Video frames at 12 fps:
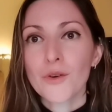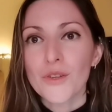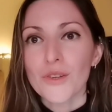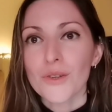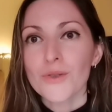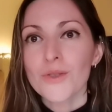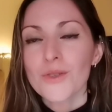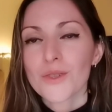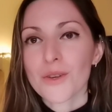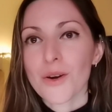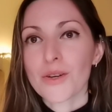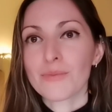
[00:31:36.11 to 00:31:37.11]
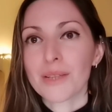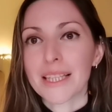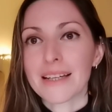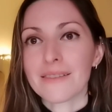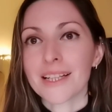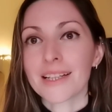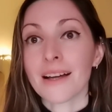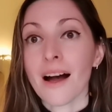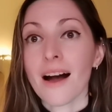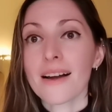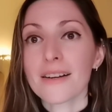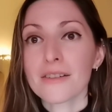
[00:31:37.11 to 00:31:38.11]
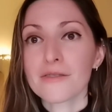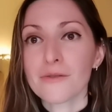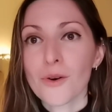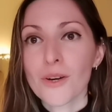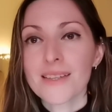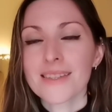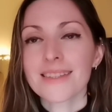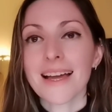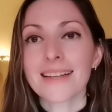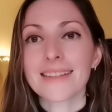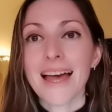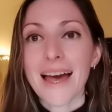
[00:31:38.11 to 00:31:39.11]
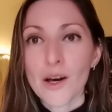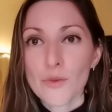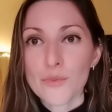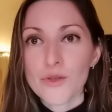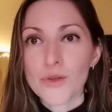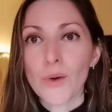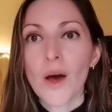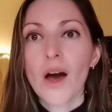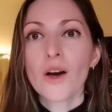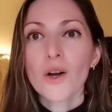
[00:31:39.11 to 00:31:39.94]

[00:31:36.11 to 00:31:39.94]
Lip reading: you to start believing in a higher force that helps you